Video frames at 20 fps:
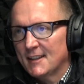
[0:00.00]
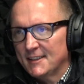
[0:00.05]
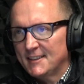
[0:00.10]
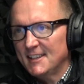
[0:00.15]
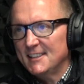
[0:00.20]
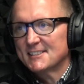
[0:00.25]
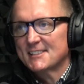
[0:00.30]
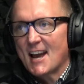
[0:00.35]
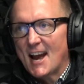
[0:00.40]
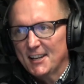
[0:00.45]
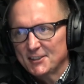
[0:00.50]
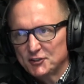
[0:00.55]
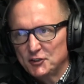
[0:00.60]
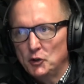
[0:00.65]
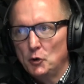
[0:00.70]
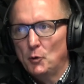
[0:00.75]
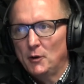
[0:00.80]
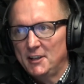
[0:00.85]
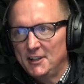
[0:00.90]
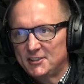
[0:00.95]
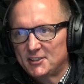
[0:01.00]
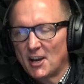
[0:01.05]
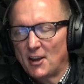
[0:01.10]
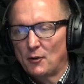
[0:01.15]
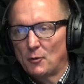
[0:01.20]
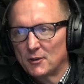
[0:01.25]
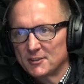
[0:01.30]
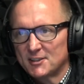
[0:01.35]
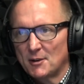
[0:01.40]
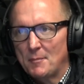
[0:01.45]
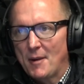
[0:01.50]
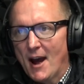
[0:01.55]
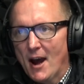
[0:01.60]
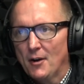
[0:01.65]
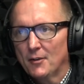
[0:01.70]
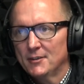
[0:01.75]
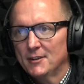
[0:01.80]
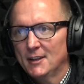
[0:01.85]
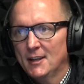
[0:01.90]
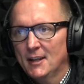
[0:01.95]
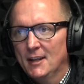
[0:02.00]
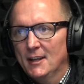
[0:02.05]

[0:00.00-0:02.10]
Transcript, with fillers: that these guys knew what each other was about.